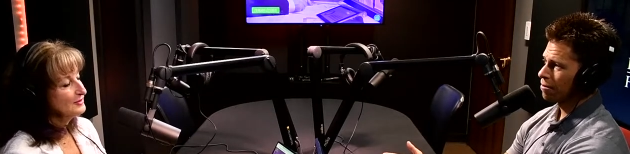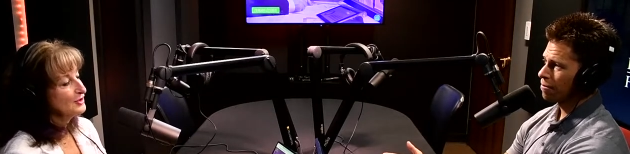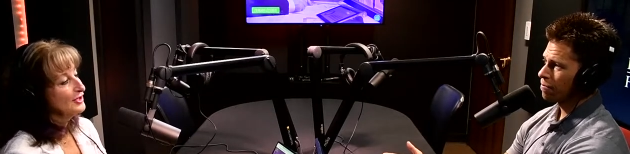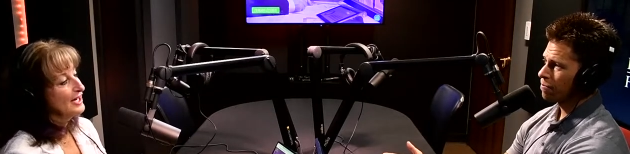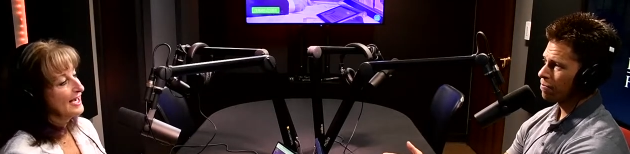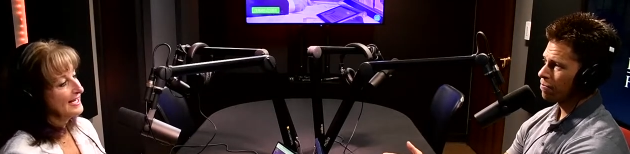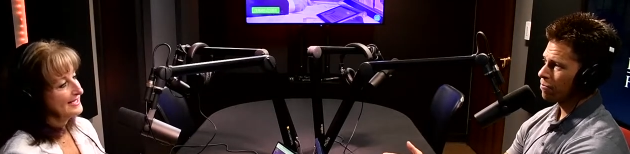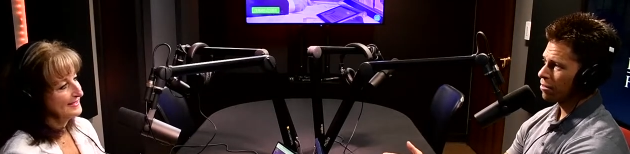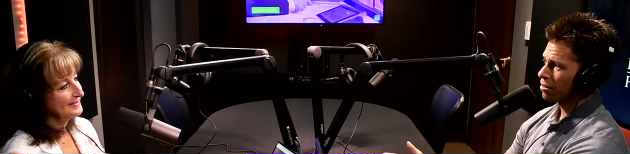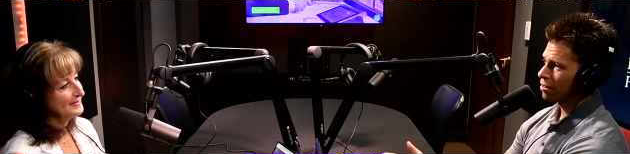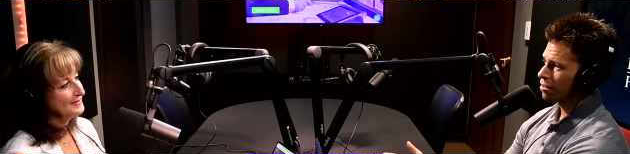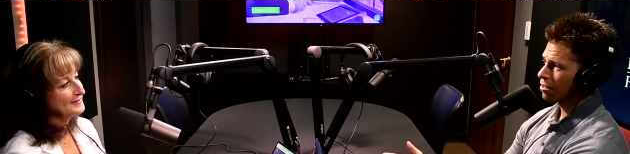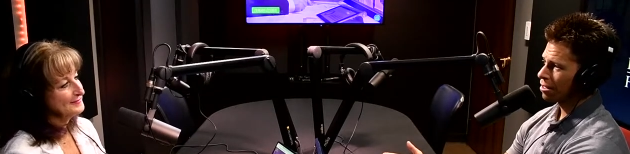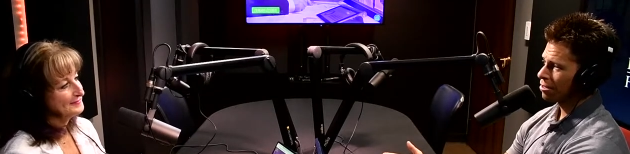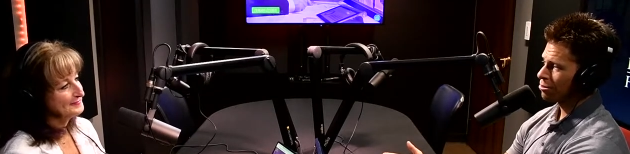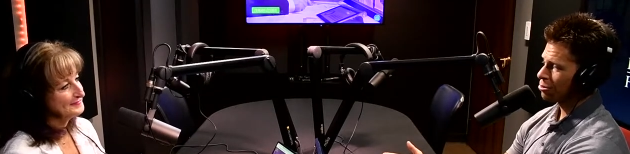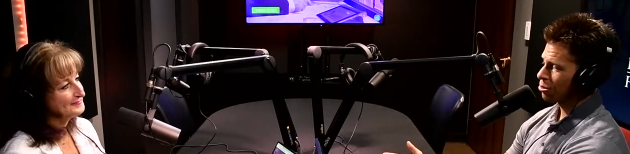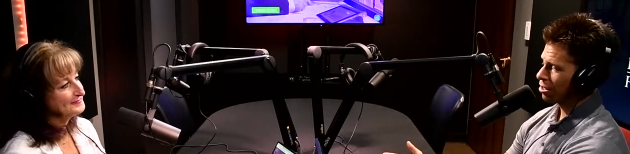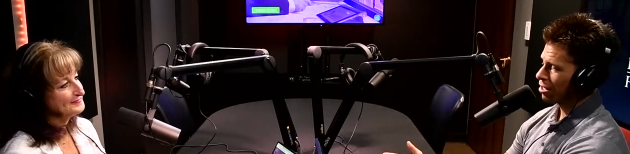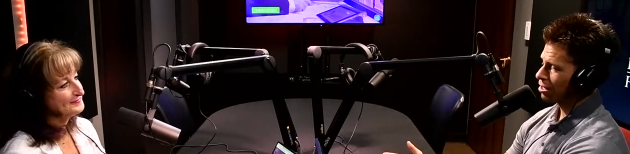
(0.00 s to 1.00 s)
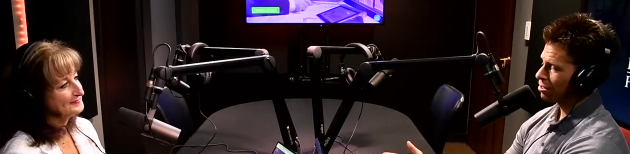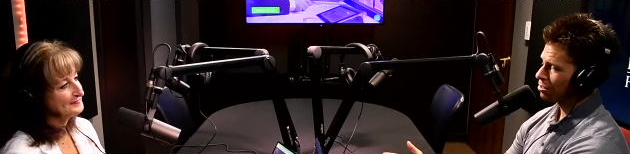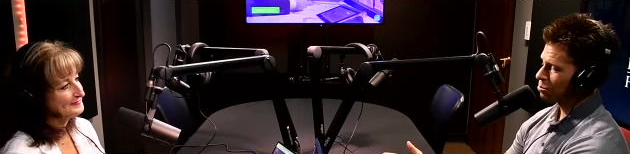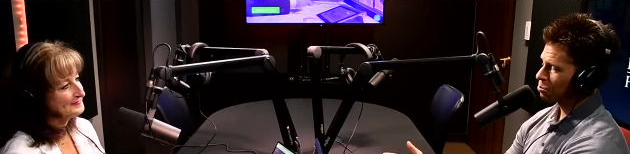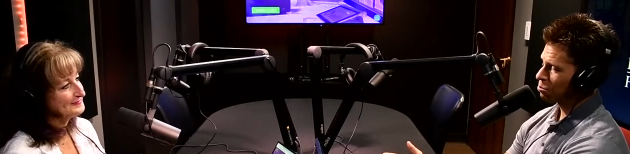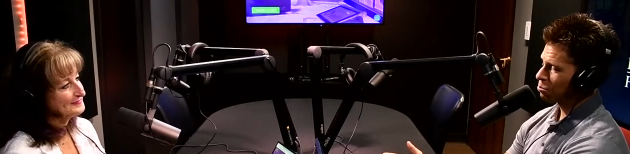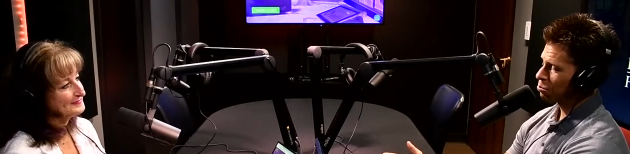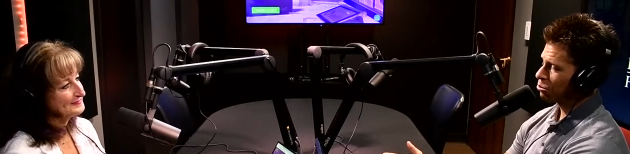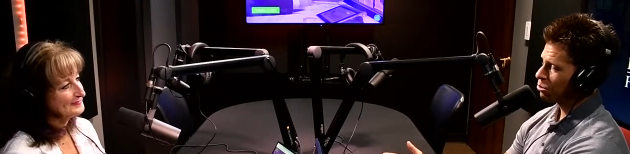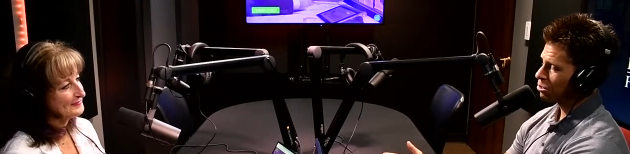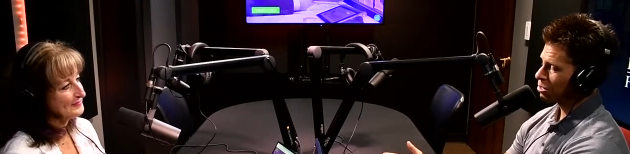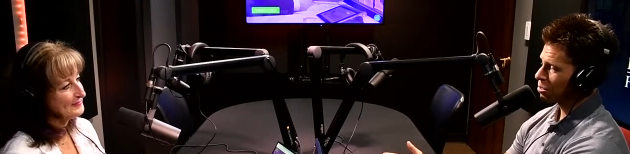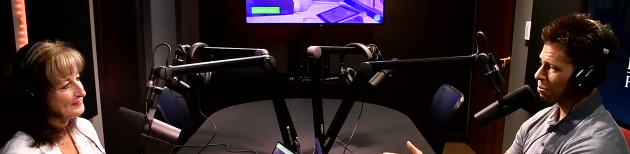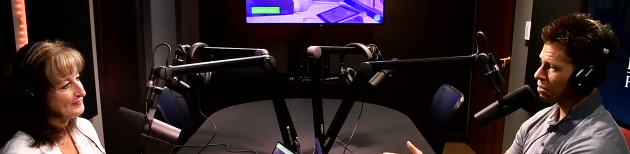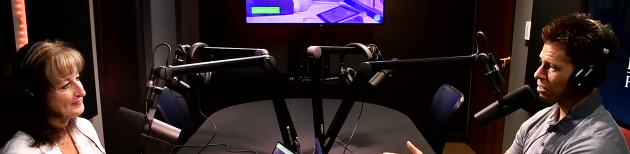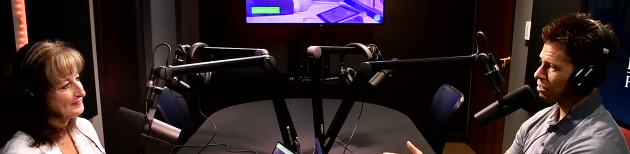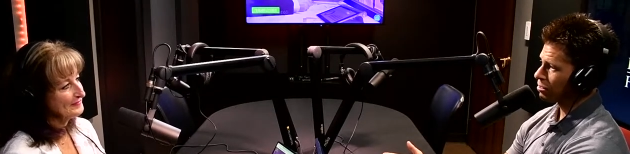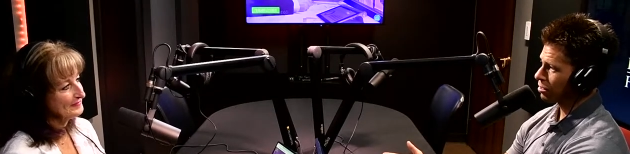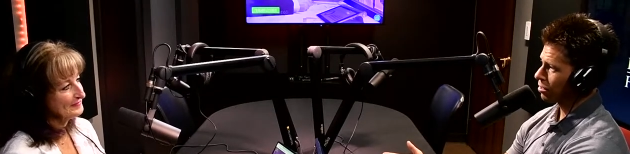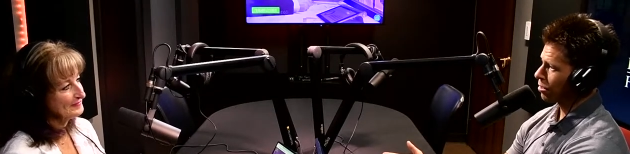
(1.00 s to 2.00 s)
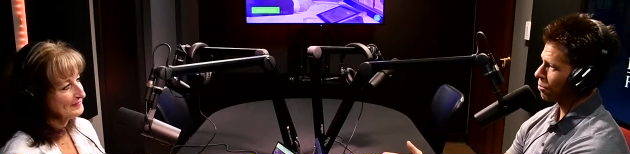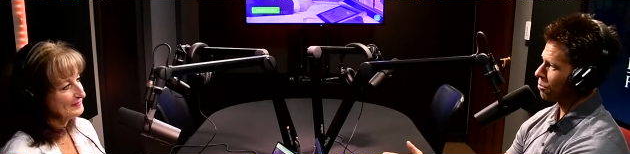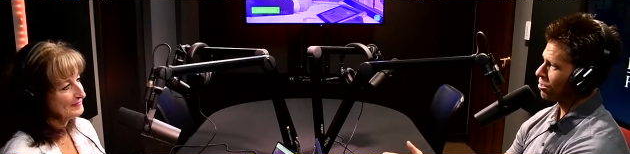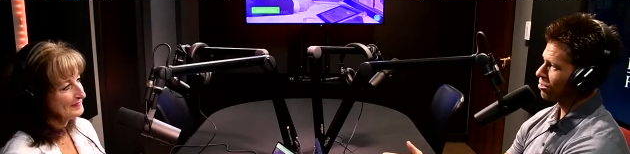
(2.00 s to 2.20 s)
Speaker 1: Correct. So that's pretty amazing.